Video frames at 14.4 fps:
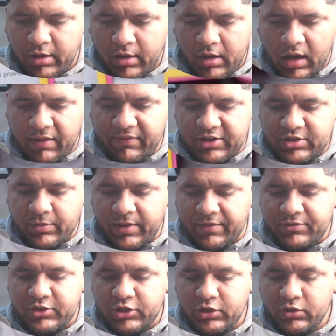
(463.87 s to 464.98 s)
of energy. We
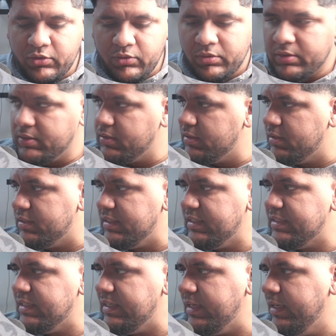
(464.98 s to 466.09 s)
have 2
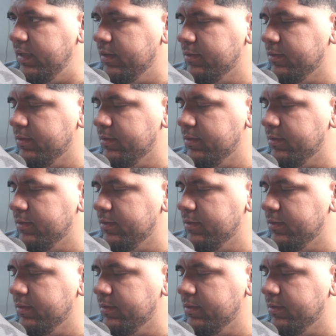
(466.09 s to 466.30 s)
DTE.